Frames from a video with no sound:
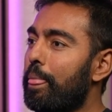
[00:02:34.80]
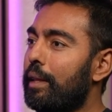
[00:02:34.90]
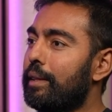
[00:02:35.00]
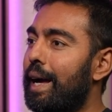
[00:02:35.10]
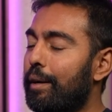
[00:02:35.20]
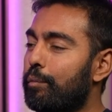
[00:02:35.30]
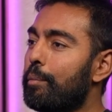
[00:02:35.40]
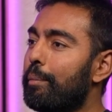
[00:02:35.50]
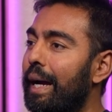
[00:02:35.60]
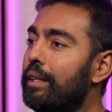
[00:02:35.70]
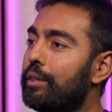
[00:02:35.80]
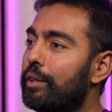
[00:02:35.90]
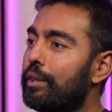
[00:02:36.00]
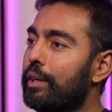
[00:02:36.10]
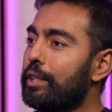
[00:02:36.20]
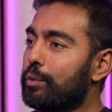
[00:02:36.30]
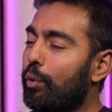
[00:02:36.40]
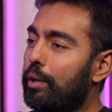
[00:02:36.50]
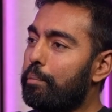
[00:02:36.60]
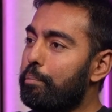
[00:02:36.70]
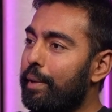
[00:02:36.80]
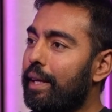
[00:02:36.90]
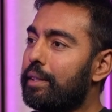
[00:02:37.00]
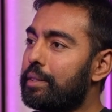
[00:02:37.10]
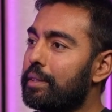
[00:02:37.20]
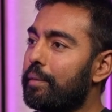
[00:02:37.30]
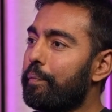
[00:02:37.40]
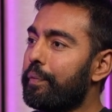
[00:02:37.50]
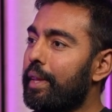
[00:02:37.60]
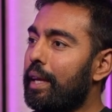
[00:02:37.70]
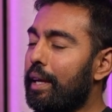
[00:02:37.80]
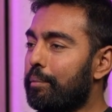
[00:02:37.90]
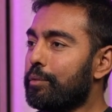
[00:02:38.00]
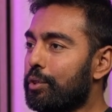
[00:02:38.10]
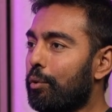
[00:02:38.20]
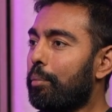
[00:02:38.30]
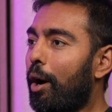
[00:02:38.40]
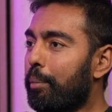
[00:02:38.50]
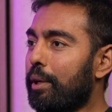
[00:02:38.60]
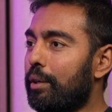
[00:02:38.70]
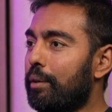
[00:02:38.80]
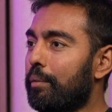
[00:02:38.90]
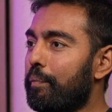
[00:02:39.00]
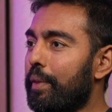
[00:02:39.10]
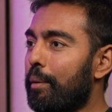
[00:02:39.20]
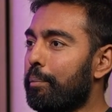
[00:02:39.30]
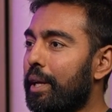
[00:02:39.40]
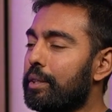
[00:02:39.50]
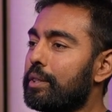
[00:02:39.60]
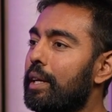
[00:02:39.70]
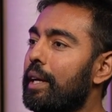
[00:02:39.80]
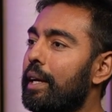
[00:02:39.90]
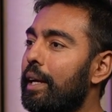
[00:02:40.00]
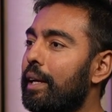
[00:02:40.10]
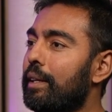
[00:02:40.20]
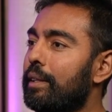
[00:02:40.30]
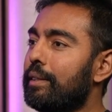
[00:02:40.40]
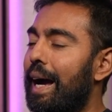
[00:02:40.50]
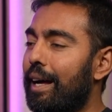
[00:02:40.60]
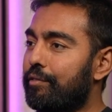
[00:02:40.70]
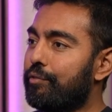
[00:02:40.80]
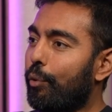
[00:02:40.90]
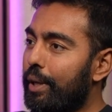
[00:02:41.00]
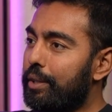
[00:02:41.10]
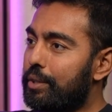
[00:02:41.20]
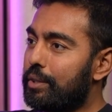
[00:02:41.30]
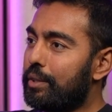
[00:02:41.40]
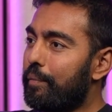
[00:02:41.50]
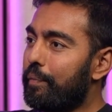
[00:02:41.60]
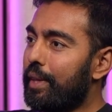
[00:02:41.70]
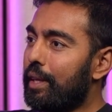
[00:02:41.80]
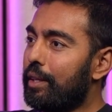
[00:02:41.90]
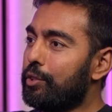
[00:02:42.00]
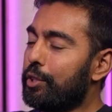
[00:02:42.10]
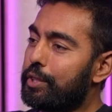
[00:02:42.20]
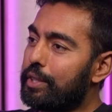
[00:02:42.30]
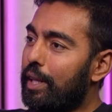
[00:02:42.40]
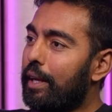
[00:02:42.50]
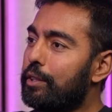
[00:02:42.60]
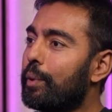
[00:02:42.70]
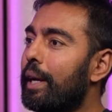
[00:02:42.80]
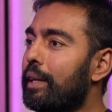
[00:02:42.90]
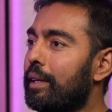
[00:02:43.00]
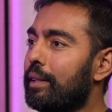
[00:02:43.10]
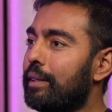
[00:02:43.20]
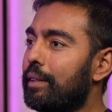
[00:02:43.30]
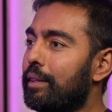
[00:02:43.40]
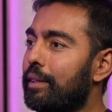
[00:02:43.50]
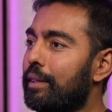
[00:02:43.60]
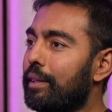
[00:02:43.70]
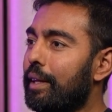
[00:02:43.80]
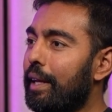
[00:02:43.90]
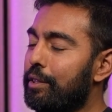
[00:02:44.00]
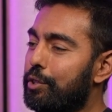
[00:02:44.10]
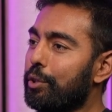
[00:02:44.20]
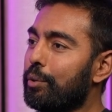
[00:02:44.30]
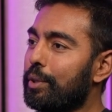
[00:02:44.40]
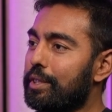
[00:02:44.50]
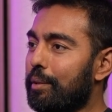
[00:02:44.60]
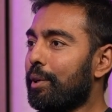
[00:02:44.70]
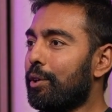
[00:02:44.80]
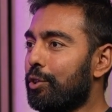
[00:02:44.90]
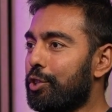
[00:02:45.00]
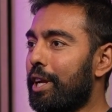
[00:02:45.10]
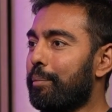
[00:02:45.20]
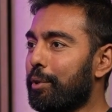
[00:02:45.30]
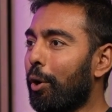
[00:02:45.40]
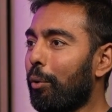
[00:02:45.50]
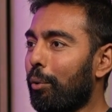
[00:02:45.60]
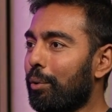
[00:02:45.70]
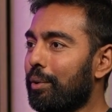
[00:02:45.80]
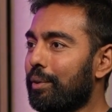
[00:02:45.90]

that reminder is what makes him so popular, because that voice just slides right into a similar shaped hole